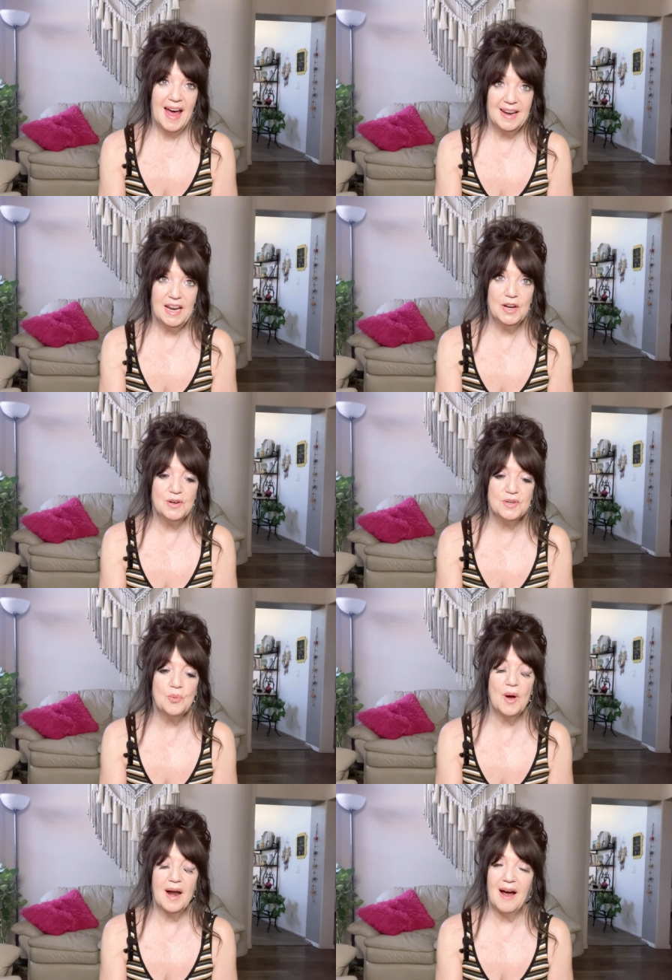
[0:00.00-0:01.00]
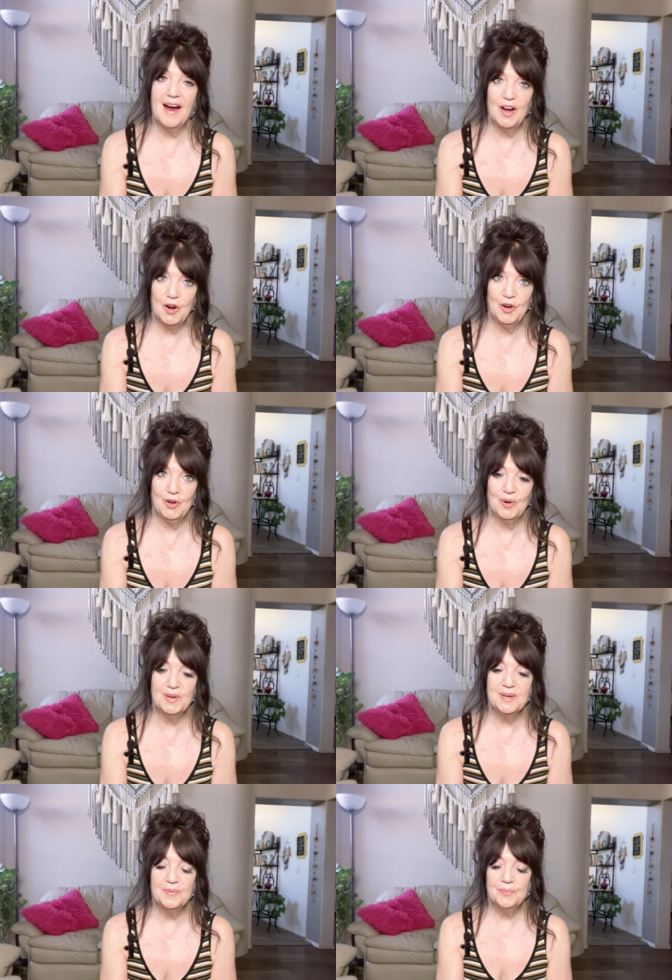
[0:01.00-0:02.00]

And here's what I heard.